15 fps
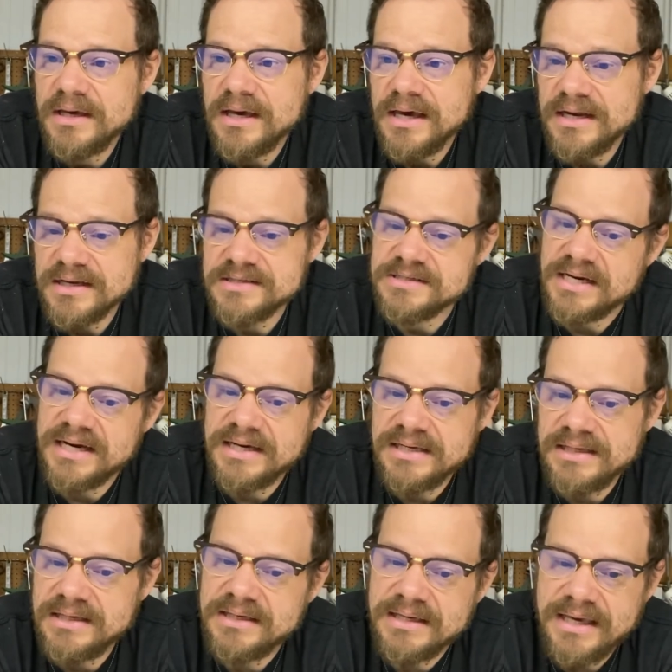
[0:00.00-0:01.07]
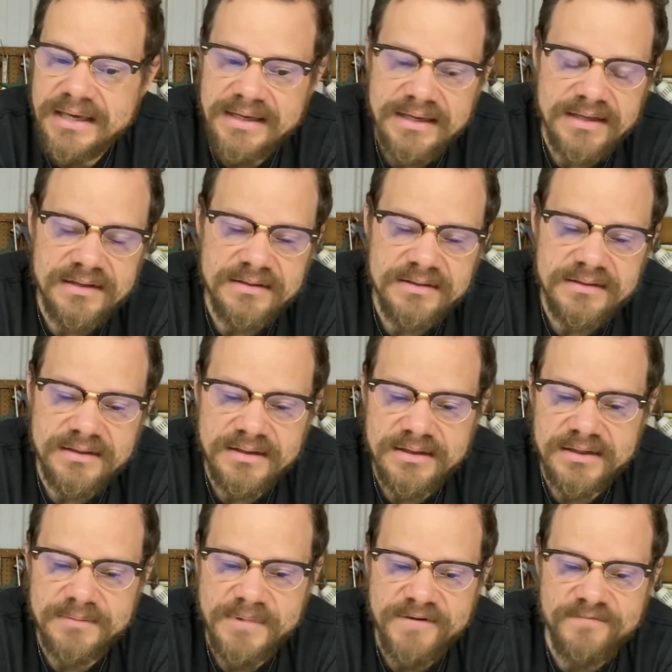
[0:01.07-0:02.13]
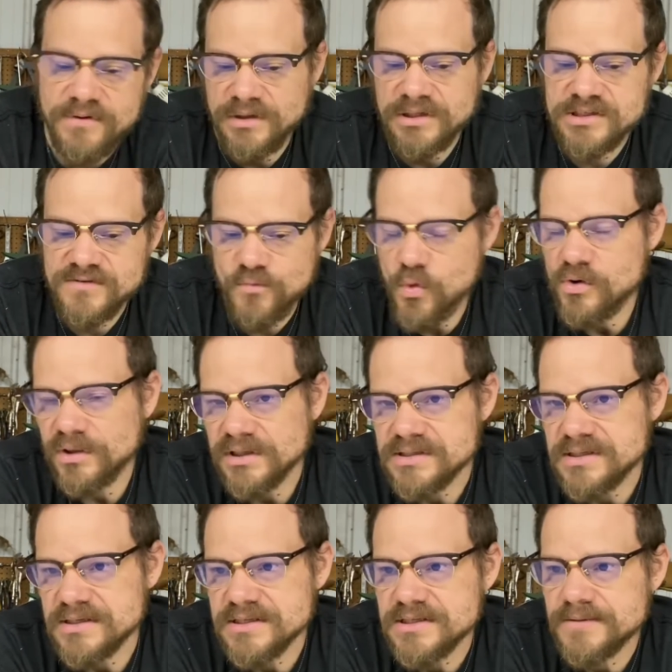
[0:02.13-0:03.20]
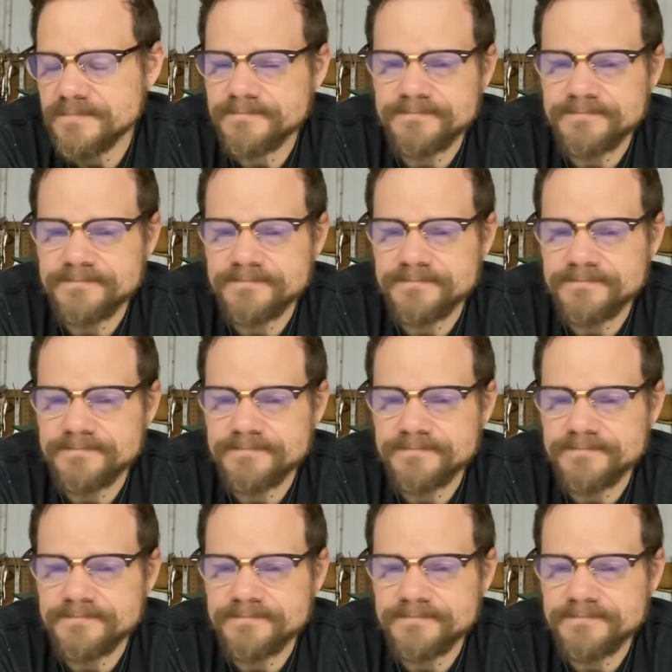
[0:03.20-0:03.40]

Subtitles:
and anxiety and my feelings of worthlessness.